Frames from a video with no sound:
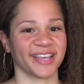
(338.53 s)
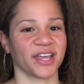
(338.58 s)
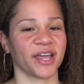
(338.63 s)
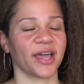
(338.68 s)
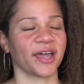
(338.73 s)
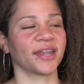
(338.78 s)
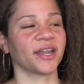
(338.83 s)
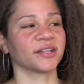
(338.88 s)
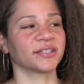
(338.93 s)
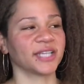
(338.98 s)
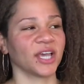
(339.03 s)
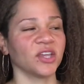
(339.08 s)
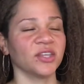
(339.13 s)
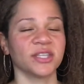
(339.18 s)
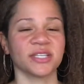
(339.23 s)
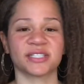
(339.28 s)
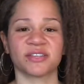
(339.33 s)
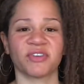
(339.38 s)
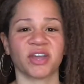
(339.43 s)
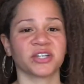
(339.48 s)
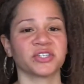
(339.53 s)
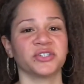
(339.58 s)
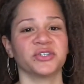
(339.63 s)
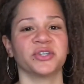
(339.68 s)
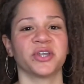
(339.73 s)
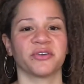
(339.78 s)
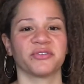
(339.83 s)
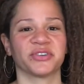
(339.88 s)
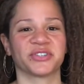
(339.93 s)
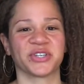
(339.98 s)
I'll tell you this, I've actually
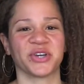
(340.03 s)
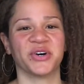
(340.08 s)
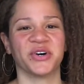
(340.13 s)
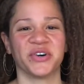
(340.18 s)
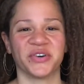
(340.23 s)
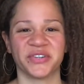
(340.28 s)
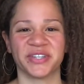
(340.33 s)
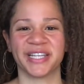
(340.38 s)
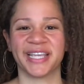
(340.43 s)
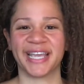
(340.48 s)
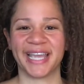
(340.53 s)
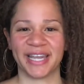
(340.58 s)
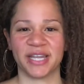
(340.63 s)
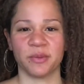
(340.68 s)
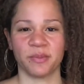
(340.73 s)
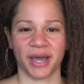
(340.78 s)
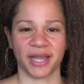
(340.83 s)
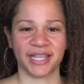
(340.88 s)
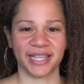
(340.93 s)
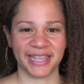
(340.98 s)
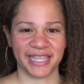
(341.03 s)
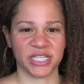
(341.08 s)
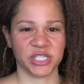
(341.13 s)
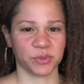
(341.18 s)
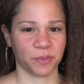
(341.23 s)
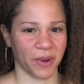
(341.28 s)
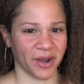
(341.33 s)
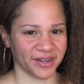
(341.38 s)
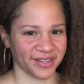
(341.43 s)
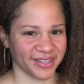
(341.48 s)
never told anybody this
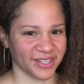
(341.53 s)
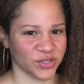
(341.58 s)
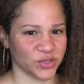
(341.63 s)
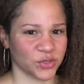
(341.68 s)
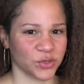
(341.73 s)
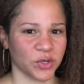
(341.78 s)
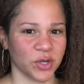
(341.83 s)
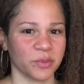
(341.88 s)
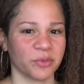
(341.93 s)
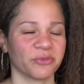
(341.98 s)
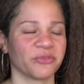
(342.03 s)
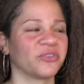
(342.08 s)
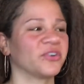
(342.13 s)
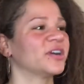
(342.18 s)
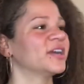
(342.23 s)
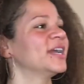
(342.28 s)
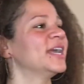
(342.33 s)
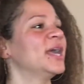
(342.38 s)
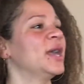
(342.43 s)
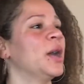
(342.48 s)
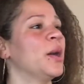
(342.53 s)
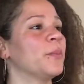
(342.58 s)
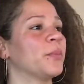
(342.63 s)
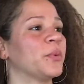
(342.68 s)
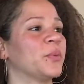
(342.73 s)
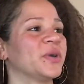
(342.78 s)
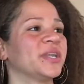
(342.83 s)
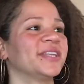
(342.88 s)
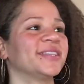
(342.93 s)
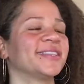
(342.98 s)
part of this story before, but
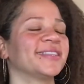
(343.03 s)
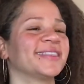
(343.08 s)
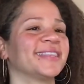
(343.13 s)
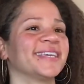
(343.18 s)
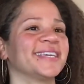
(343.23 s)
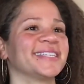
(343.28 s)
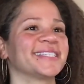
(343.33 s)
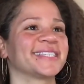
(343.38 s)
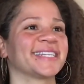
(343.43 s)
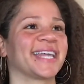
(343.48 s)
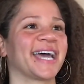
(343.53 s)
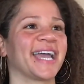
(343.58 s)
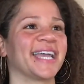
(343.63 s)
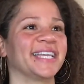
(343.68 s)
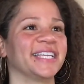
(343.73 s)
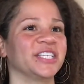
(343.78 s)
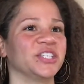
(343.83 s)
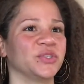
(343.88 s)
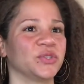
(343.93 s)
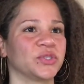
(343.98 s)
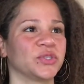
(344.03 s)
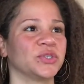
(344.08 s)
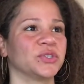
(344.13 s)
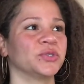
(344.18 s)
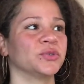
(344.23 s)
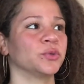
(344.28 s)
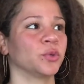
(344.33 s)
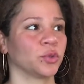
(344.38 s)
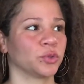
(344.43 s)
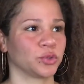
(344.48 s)
one of the things that I used to
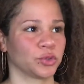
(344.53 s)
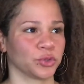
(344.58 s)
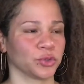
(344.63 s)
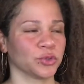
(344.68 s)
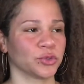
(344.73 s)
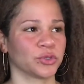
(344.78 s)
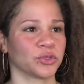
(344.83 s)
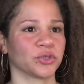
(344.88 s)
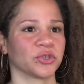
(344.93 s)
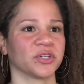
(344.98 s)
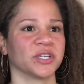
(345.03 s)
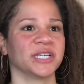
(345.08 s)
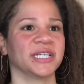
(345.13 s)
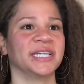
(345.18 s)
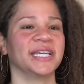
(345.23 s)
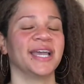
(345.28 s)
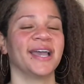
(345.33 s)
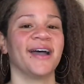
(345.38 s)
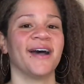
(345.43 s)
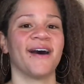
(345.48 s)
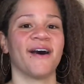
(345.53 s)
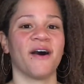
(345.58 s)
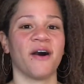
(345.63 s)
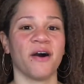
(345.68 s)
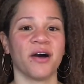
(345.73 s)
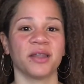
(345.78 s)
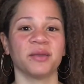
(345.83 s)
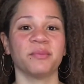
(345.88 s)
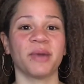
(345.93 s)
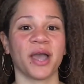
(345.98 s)
do, true story,
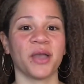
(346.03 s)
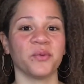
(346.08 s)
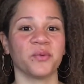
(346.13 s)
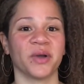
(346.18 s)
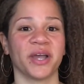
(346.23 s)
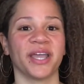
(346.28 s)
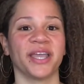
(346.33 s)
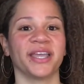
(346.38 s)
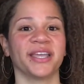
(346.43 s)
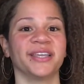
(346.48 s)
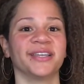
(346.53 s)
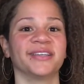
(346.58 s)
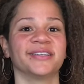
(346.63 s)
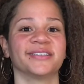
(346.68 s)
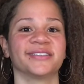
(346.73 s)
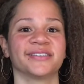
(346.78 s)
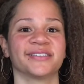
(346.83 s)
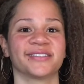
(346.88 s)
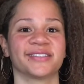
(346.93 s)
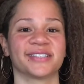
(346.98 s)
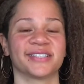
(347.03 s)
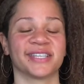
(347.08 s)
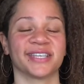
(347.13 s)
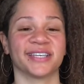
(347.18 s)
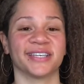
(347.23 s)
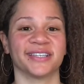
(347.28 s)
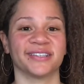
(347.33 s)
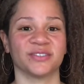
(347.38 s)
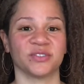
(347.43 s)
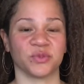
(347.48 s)
on my way
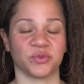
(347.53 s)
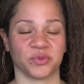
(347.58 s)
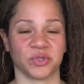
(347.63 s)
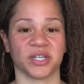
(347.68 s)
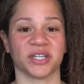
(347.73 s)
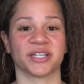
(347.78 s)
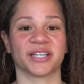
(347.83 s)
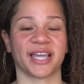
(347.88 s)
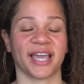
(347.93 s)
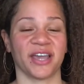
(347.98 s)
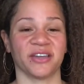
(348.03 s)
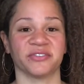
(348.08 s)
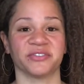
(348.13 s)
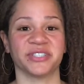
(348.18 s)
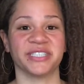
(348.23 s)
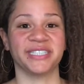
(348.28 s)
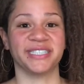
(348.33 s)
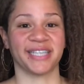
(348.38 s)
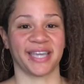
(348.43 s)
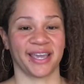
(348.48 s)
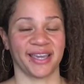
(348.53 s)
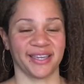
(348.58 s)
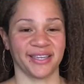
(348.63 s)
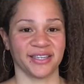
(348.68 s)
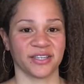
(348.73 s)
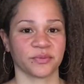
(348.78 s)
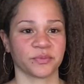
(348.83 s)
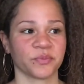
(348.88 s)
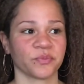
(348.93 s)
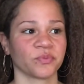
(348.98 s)
to work every day,
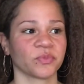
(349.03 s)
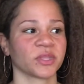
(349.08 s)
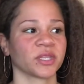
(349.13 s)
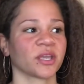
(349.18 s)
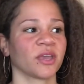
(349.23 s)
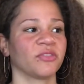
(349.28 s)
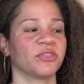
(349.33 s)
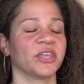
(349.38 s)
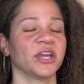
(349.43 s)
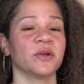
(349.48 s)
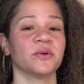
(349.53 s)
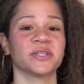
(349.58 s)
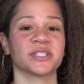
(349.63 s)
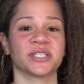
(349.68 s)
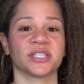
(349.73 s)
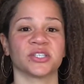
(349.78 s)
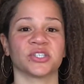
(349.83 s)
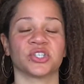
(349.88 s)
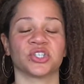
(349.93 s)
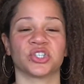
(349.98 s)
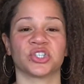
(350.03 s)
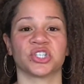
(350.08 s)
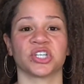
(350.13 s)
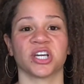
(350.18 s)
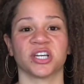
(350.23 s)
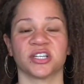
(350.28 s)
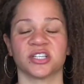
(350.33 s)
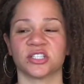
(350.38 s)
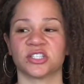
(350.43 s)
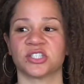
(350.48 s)
there was this
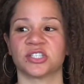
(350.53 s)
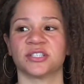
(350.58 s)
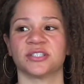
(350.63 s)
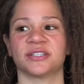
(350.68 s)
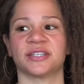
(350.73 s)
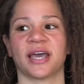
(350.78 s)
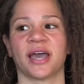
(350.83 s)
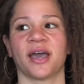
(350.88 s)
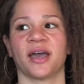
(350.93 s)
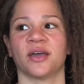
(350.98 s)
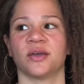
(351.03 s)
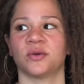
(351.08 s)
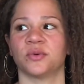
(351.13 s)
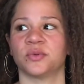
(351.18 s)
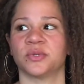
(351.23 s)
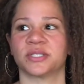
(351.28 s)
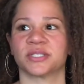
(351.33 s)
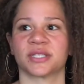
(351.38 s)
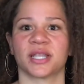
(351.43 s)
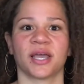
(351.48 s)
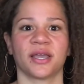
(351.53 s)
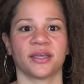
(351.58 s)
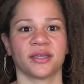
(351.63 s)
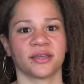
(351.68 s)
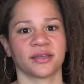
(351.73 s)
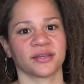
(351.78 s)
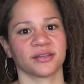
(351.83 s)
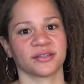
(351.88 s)
church that was like